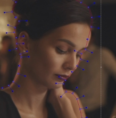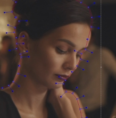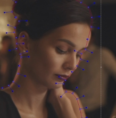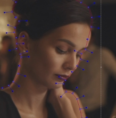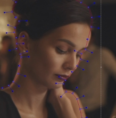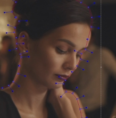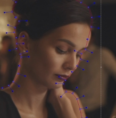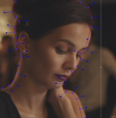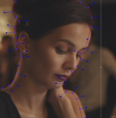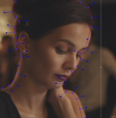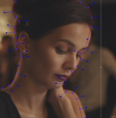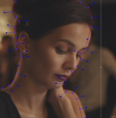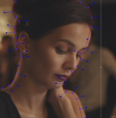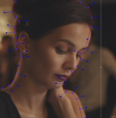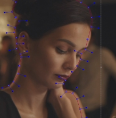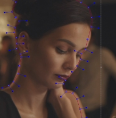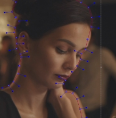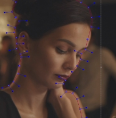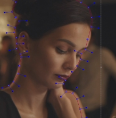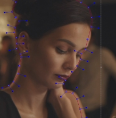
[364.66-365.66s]

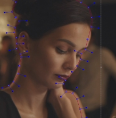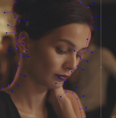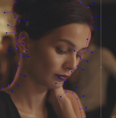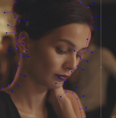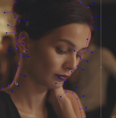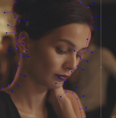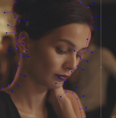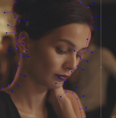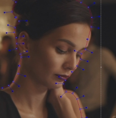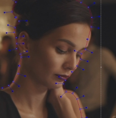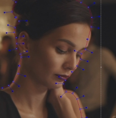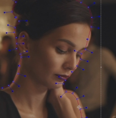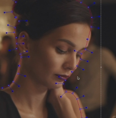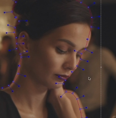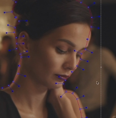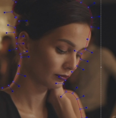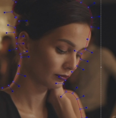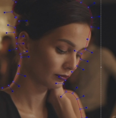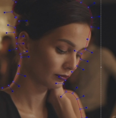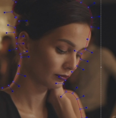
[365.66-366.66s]

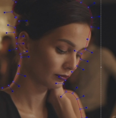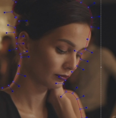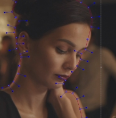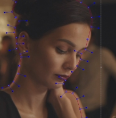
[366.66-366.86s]
[no speech]